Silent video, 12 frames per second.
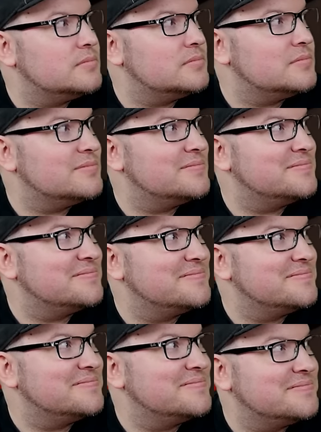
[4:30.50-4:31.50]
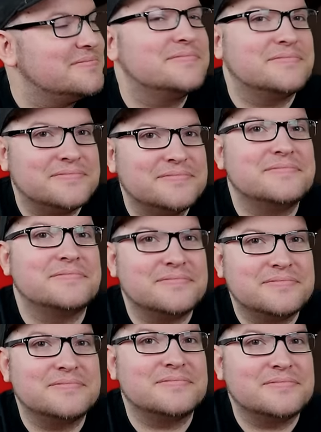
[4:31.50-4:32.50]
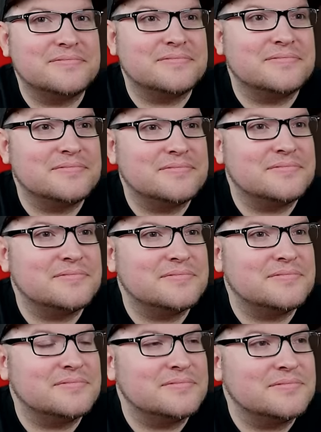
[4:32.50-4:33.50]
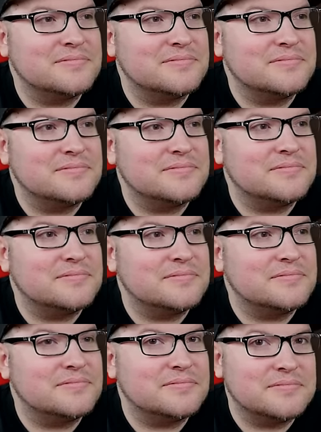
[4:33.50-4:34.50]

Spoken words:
(not speaking)